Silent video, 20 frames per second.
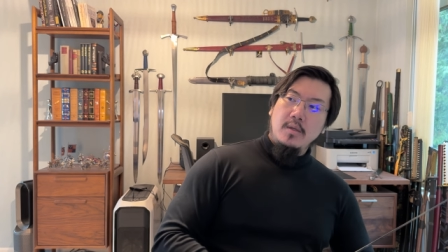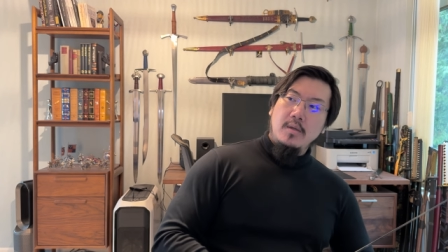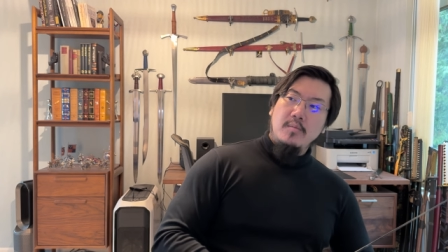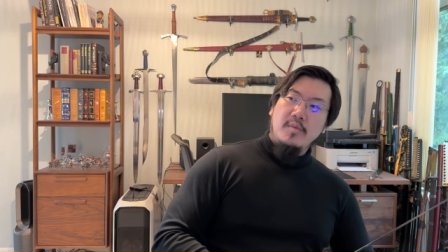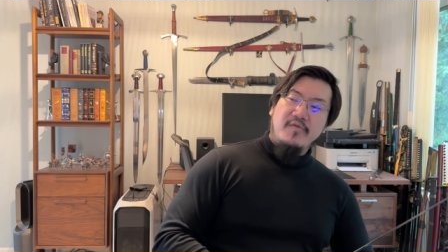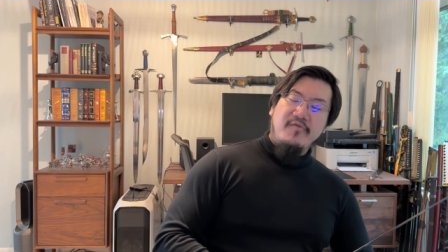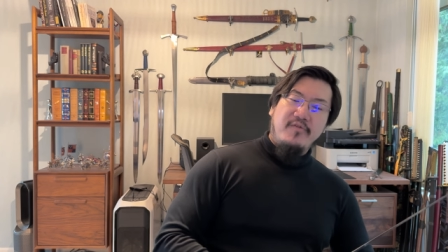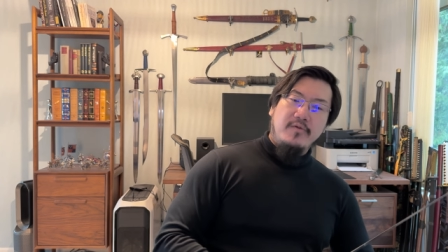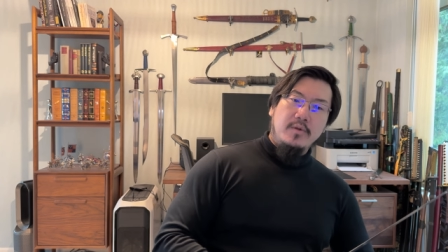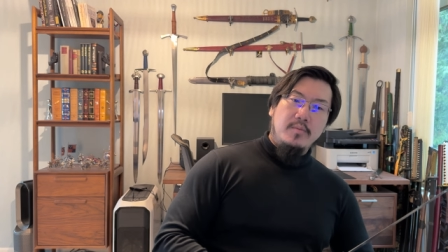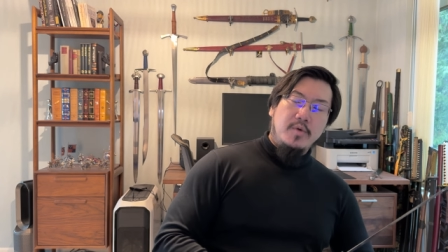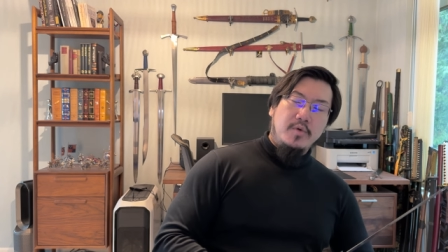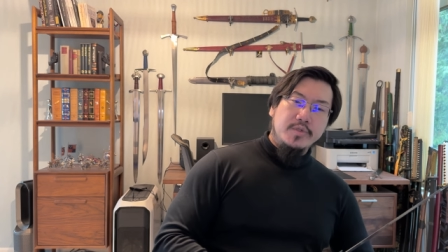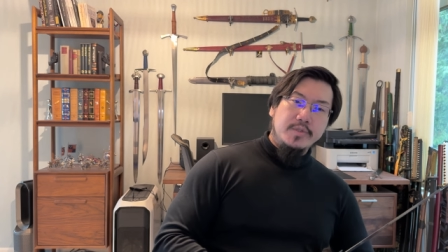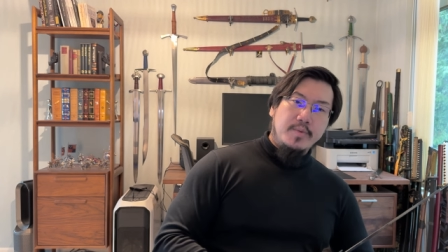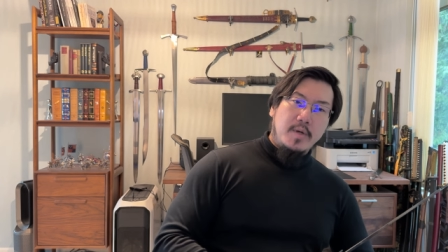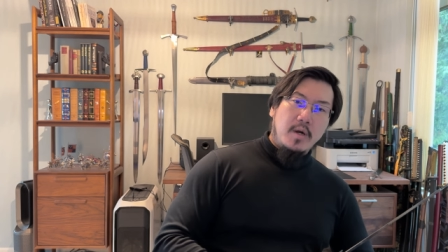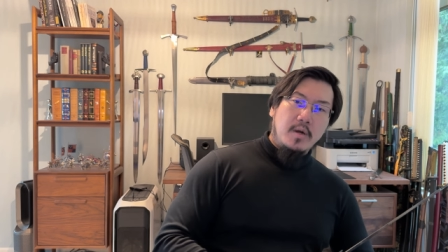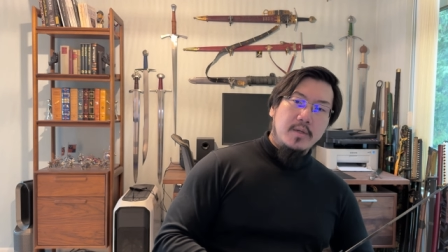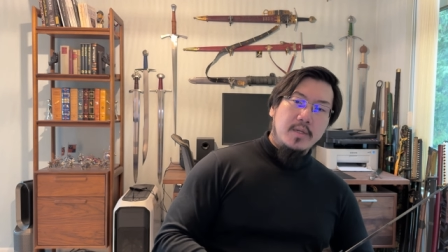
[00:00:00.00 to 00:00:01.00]
But for the
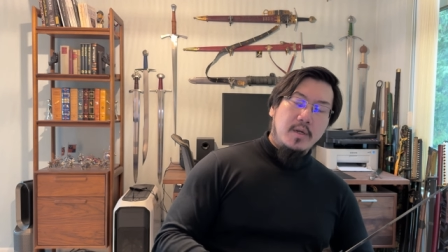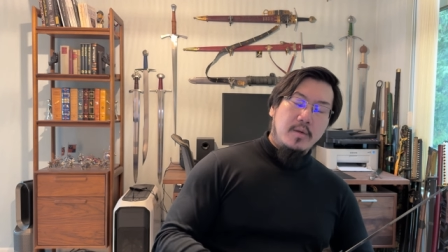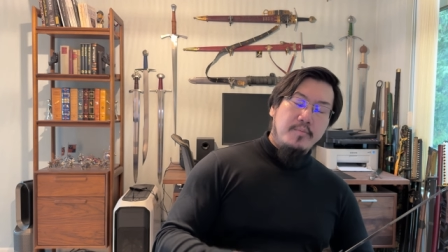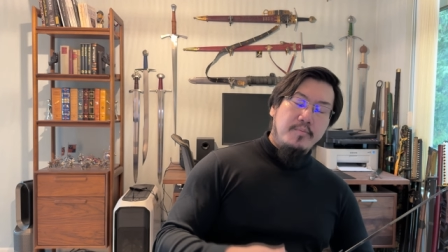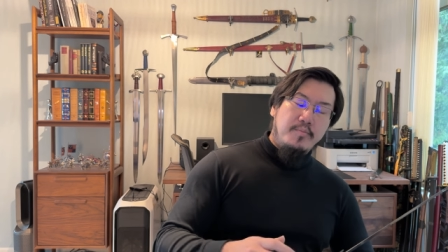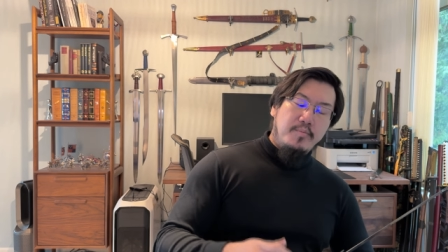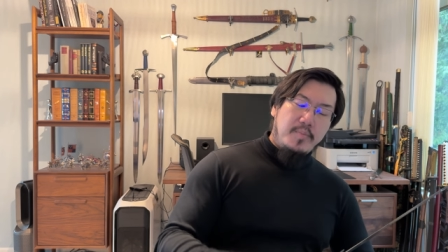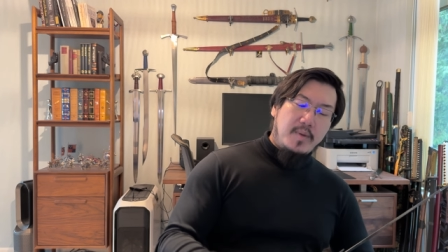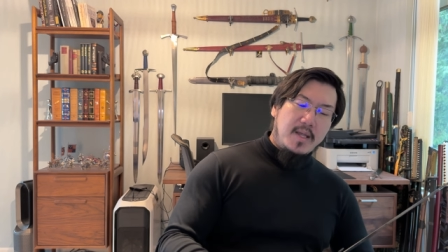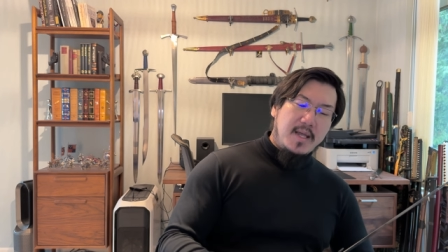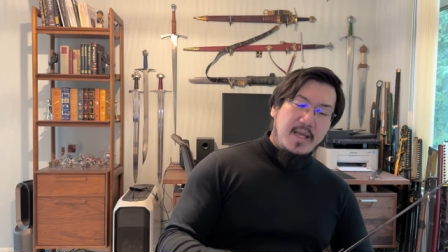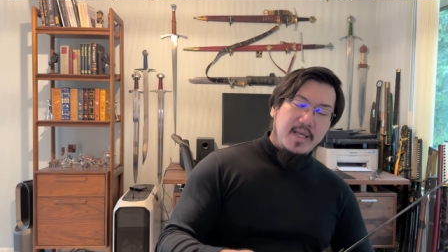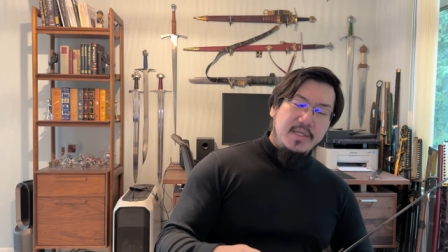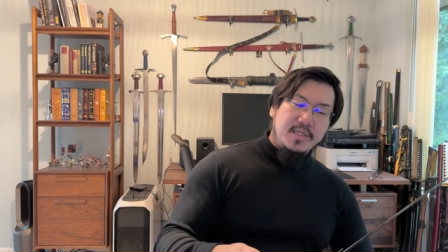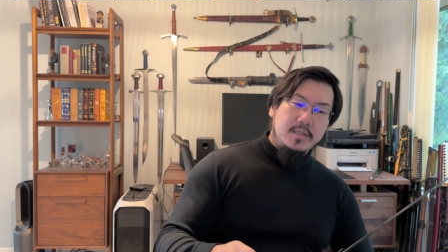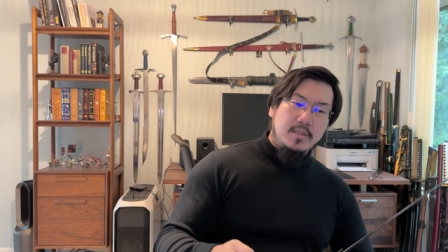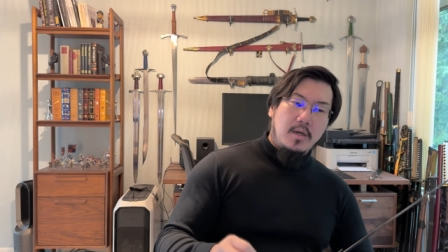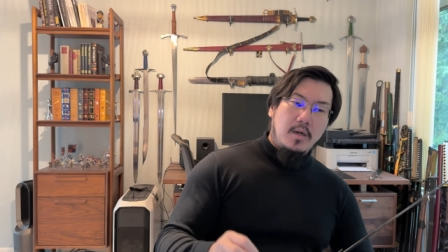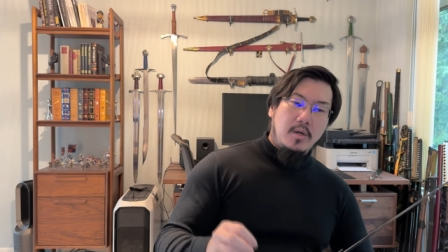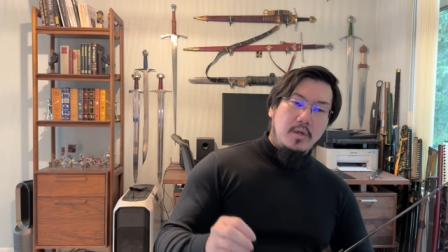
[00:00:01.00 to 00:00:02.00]
most part, their
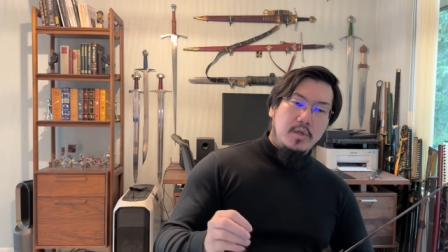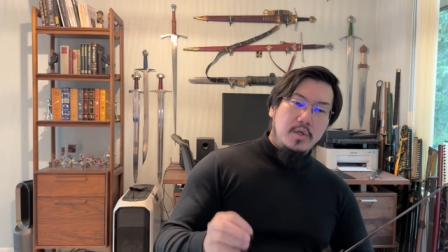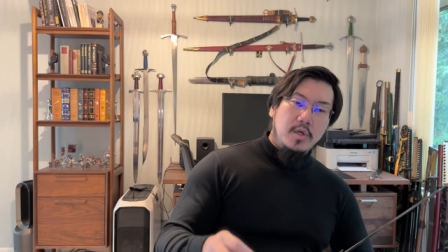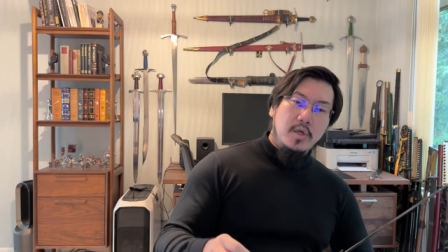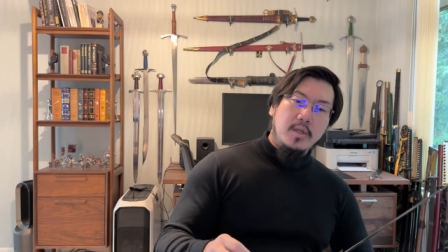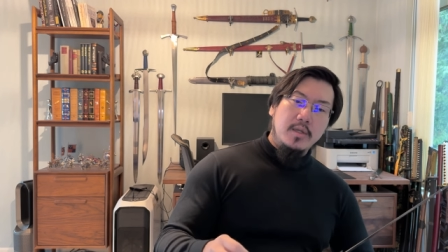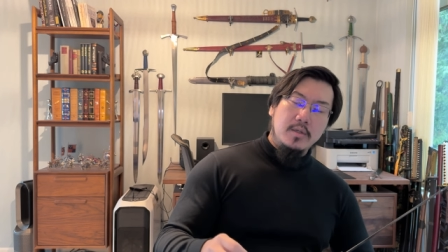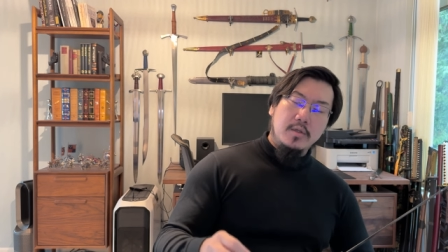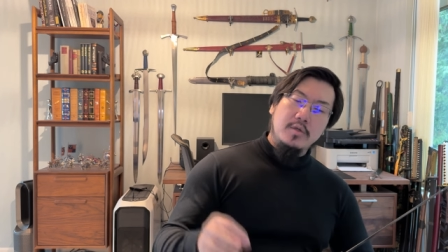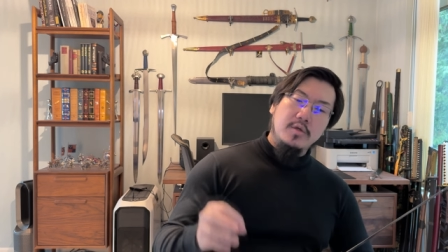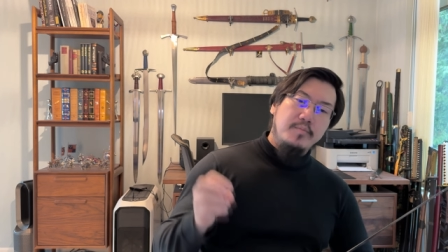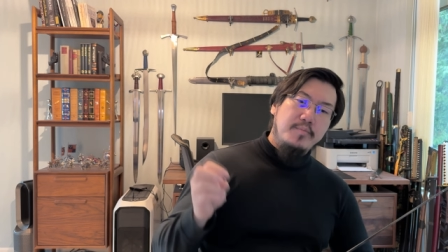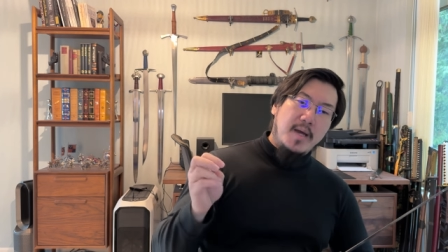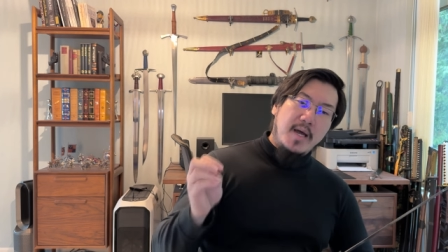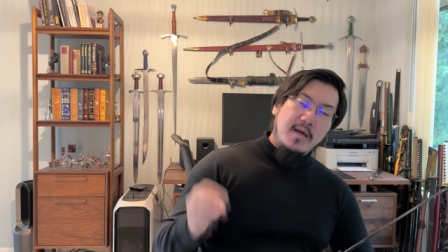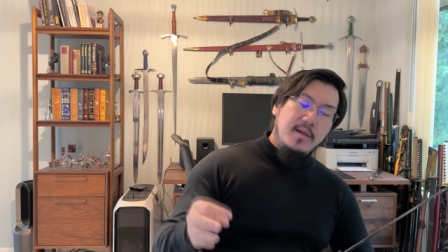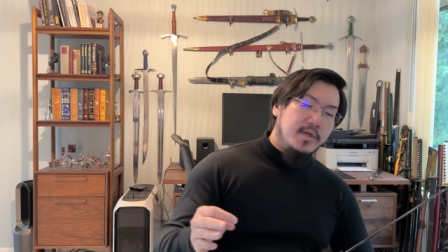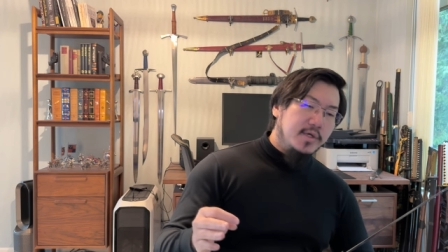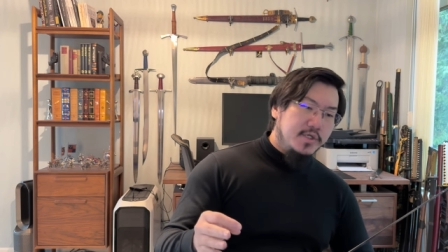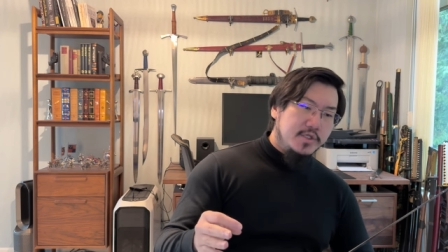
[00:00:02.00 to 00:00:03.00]
blades are good, good
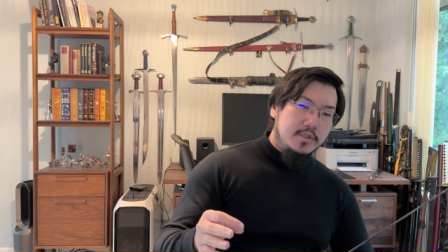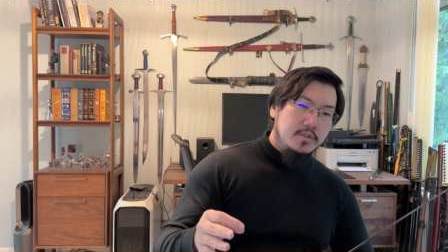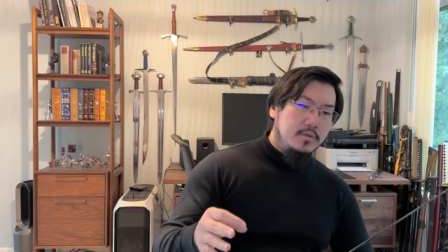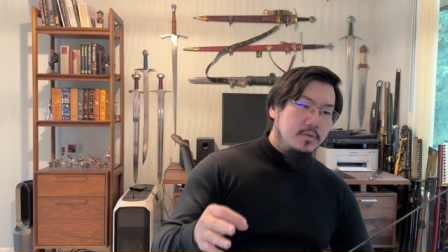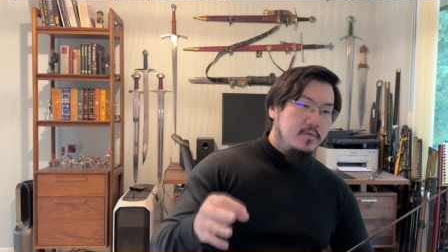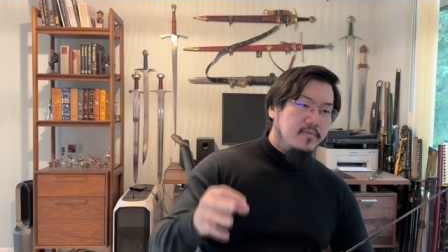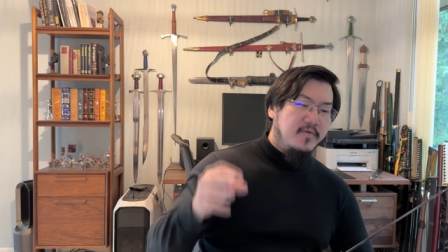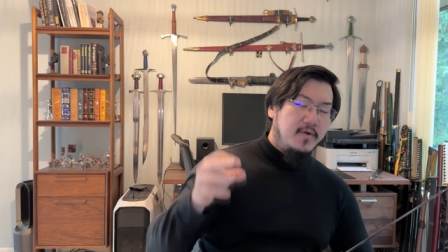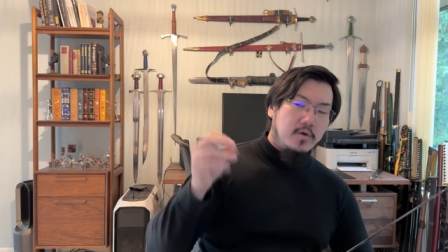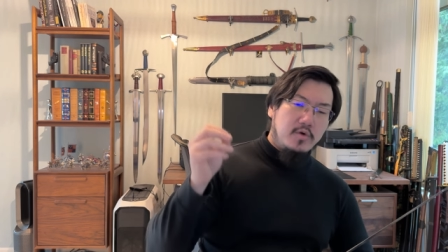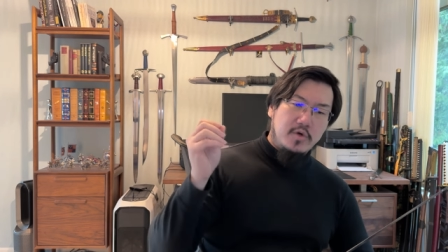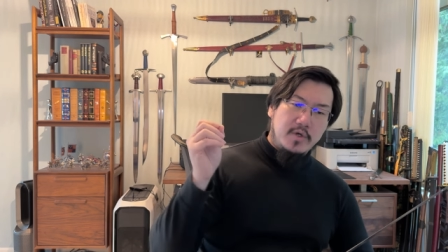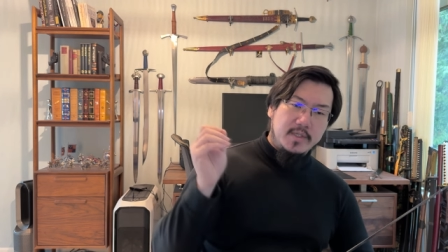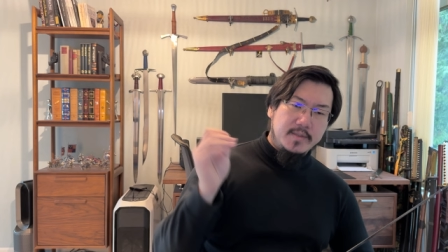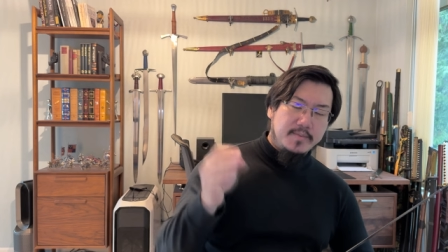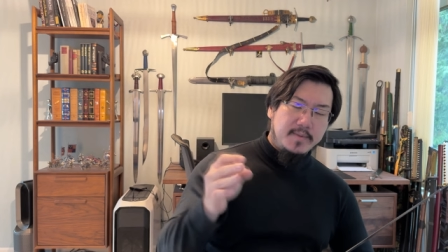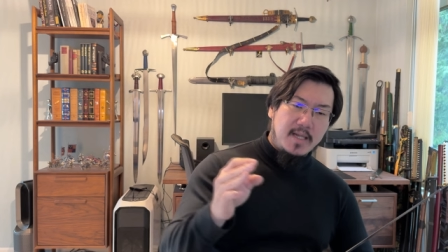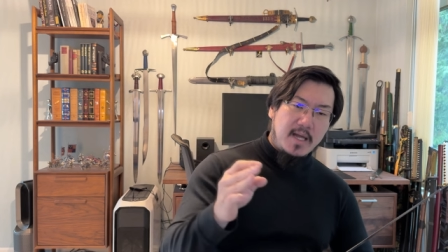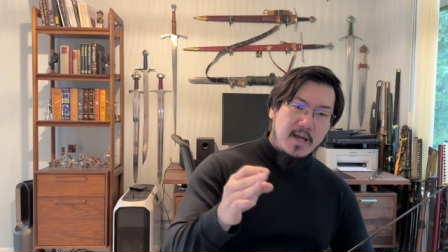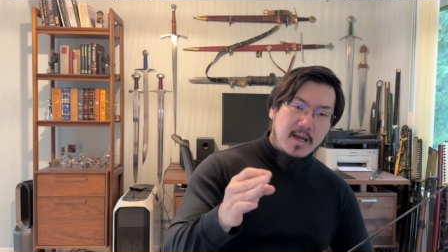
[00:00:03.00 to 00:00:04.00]
polish, very
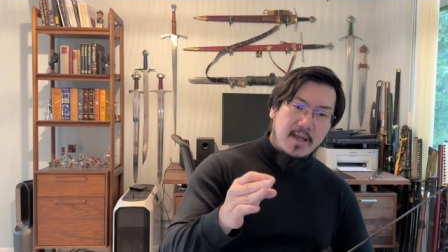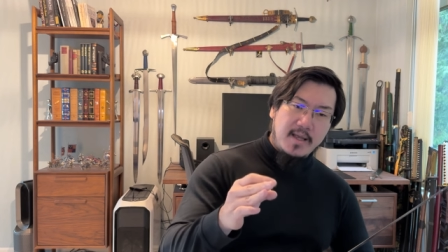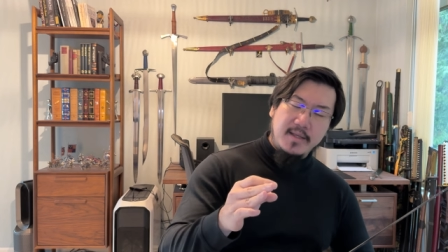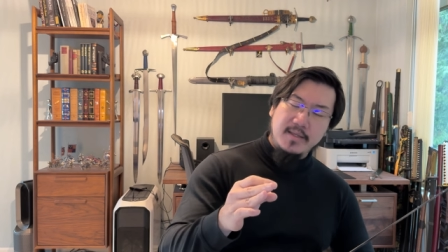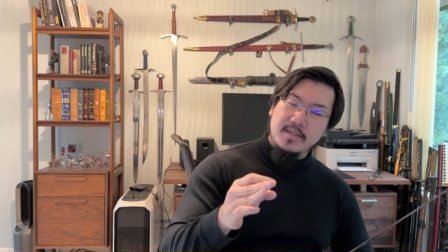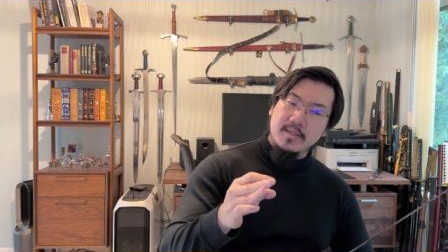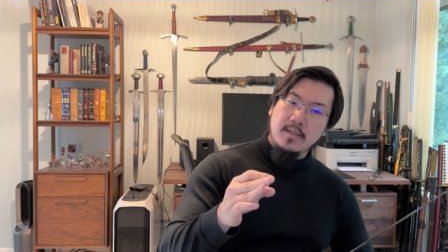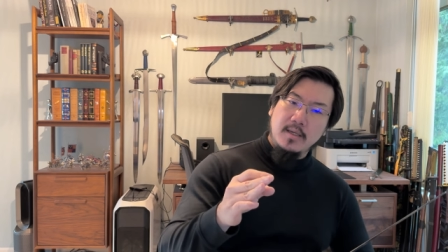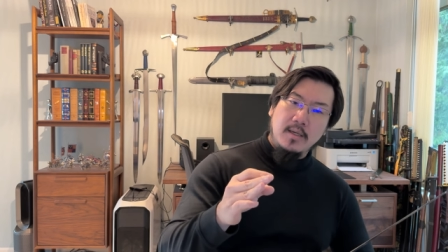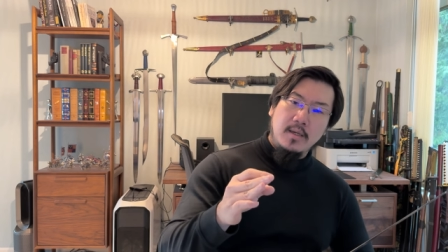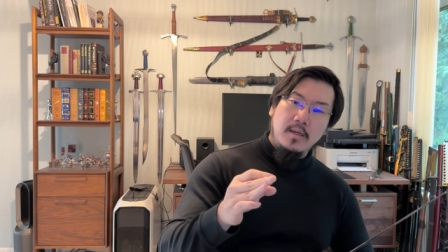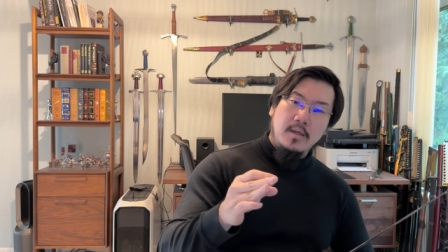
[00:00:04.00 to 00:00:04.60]
crisp lines.